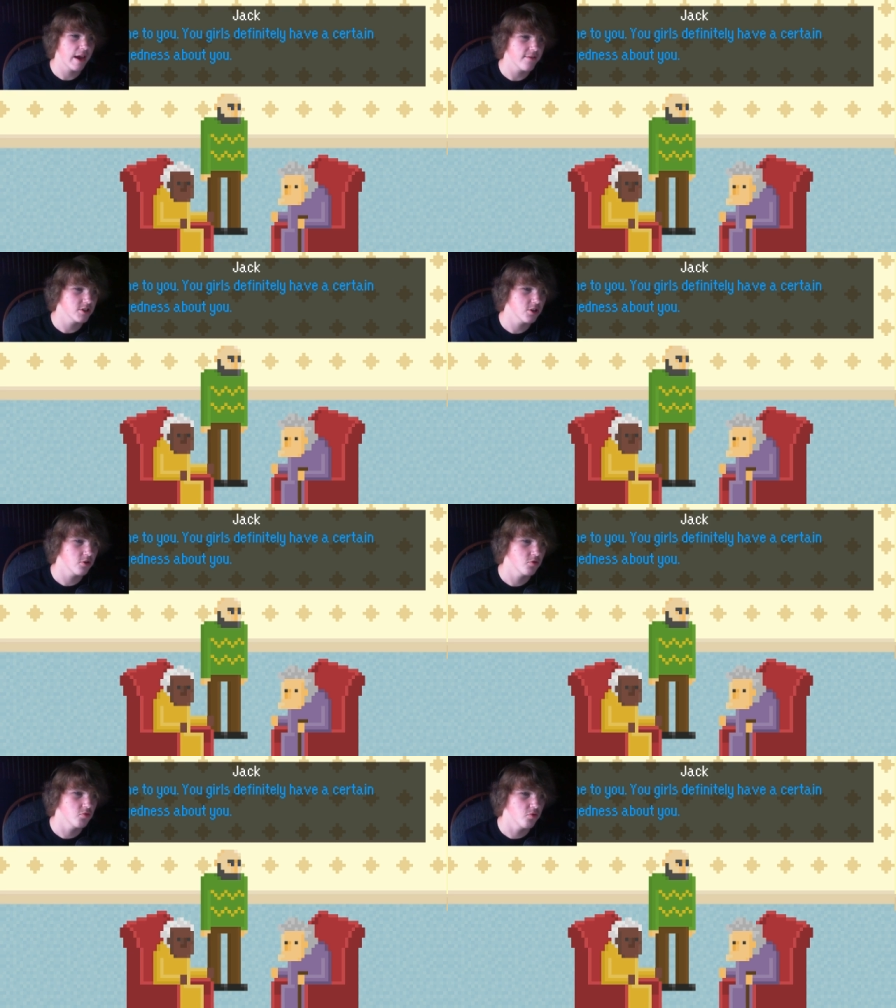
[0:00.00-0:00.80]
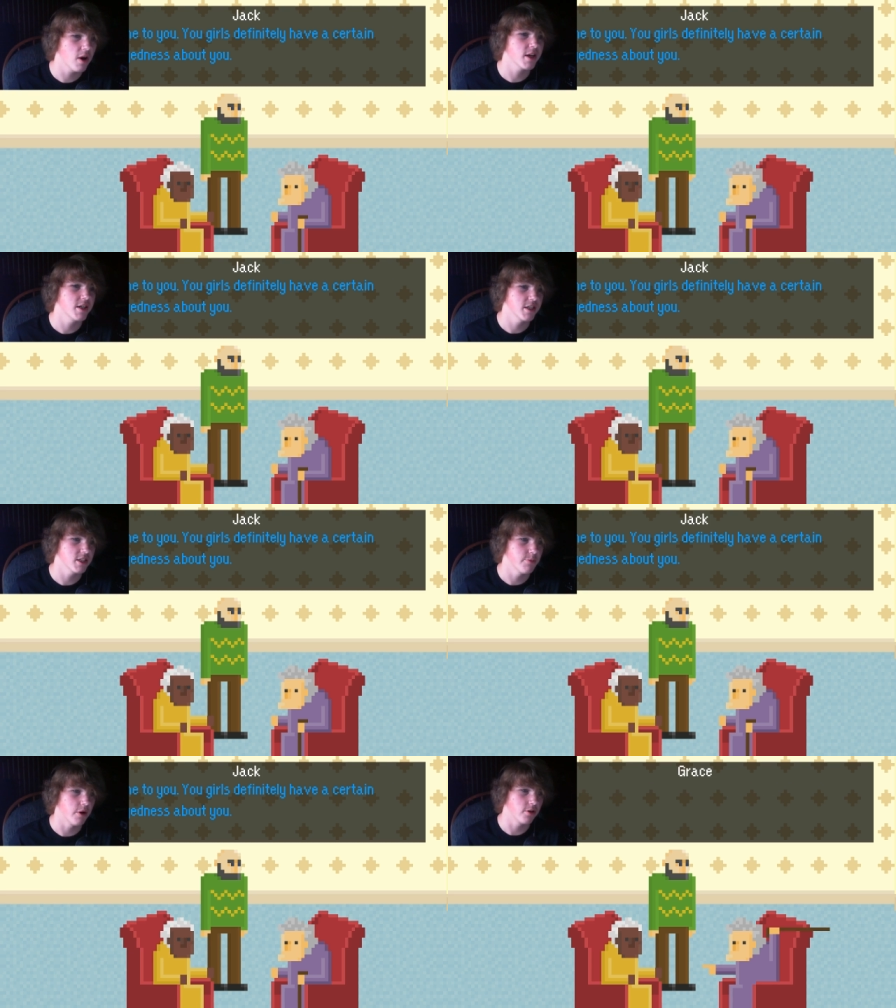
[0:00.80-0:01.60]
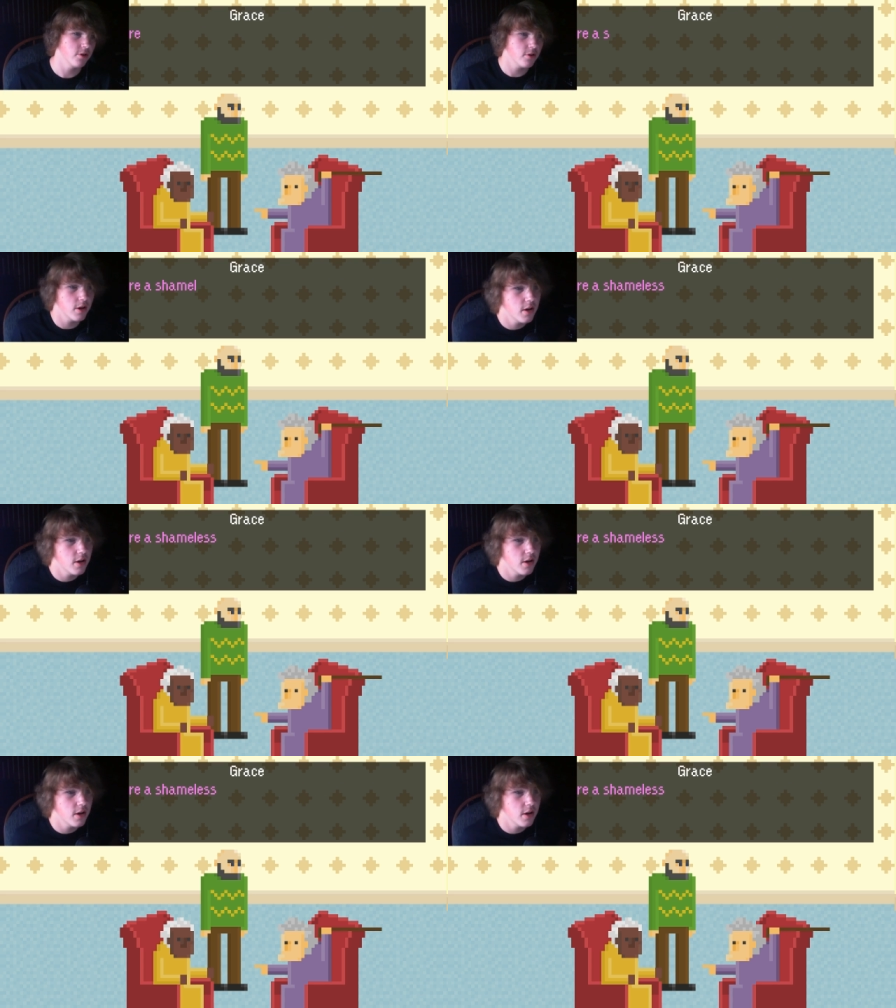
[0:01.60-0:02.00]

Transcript: have a certain ruggedness about you.